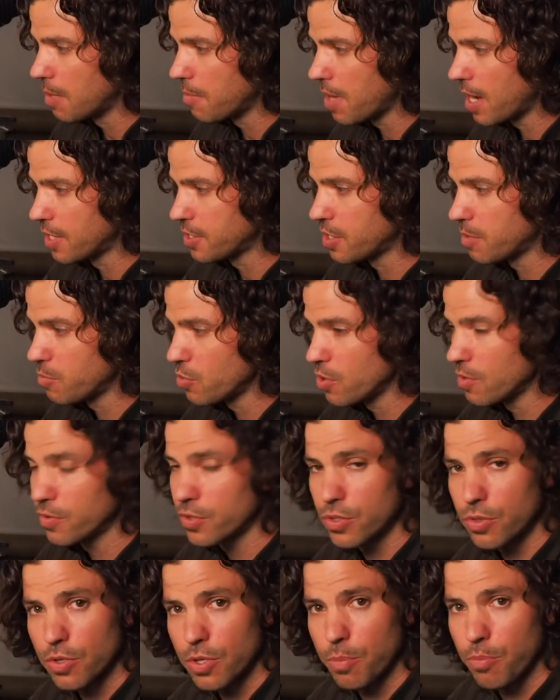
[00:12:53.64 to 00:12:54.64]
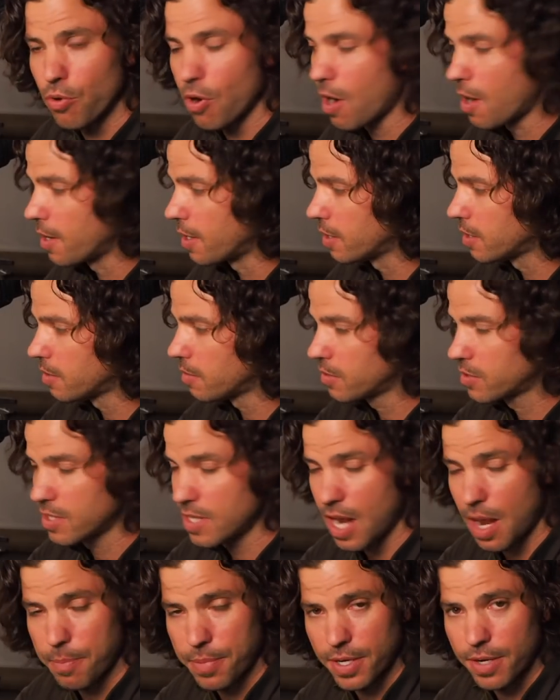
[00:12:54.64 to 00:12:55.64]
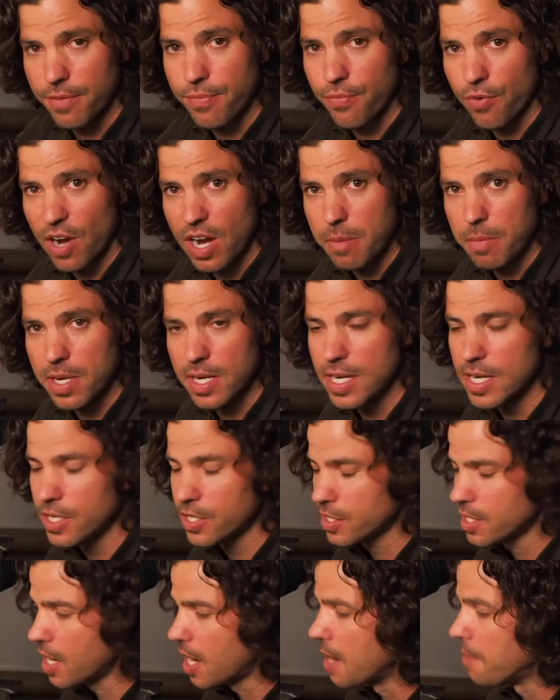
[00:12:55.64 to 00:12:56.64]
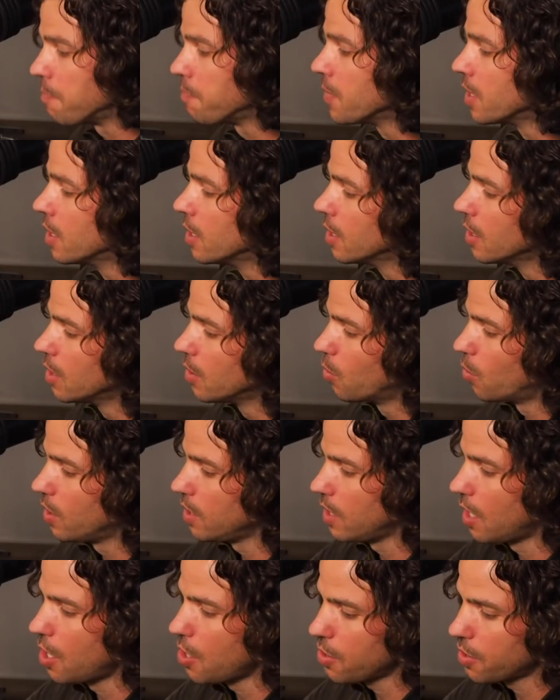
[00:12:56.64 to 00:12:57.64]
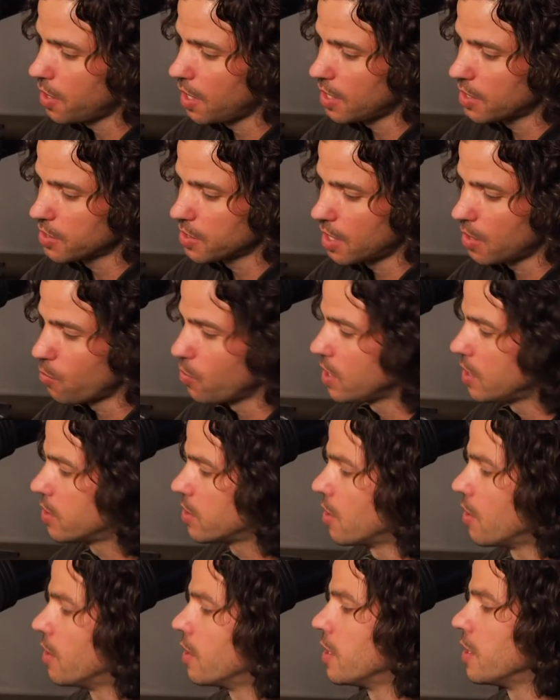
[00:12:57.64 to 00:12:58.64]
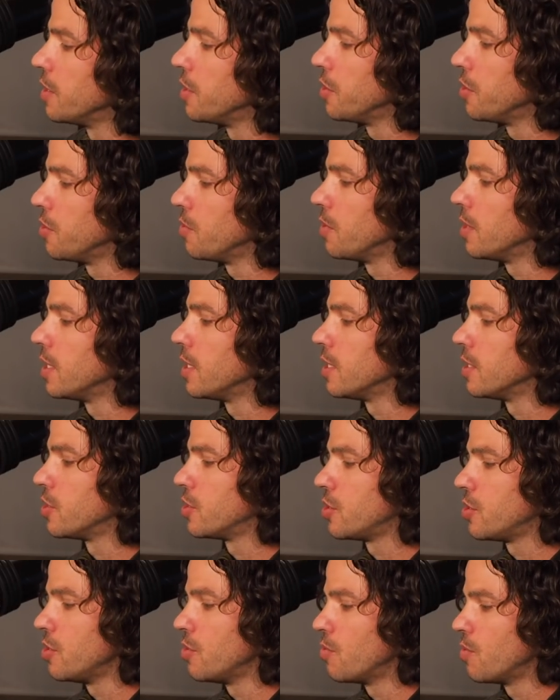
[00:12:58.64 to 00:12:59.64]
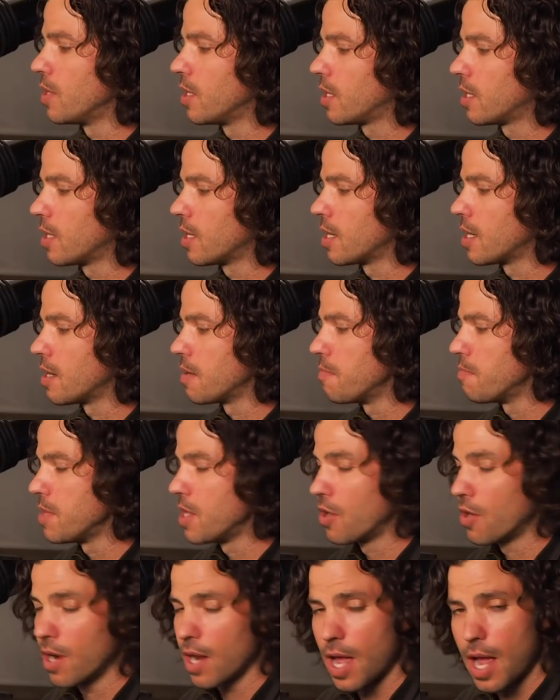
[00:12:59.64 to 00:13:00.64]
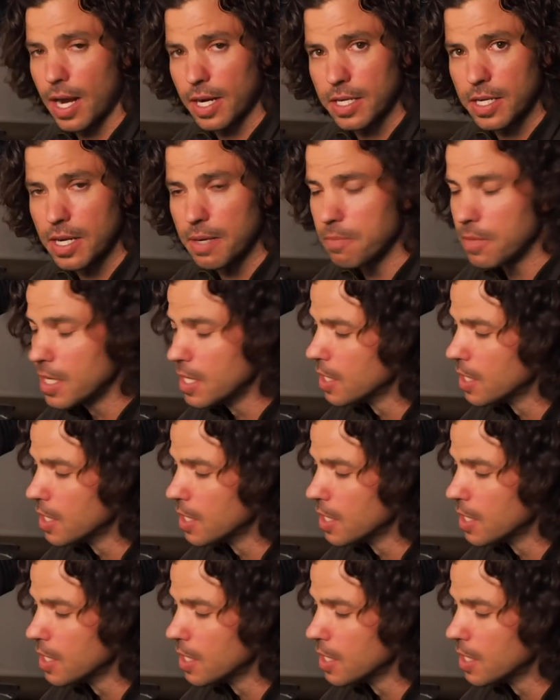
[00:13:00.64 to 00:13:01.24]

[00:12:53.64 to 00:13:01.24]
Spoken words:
as it moves through the product, snapping a frame each time. One of the other things that we certainly do is shoot with mirror lockup.